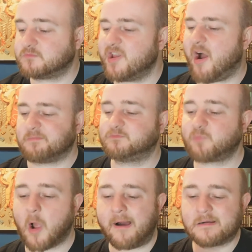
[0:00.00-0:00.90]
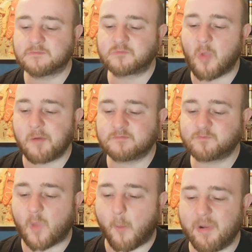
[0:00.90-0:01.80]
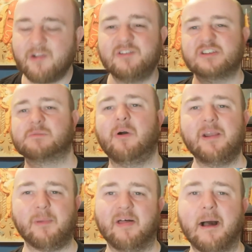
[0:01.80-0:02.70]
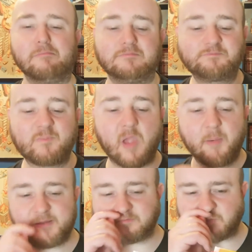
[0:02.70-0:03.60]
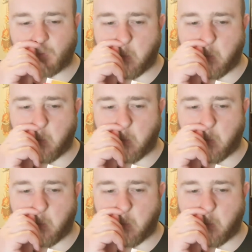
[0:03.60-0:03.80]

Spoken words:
yeah. Bitterly disappointed by that. I mean,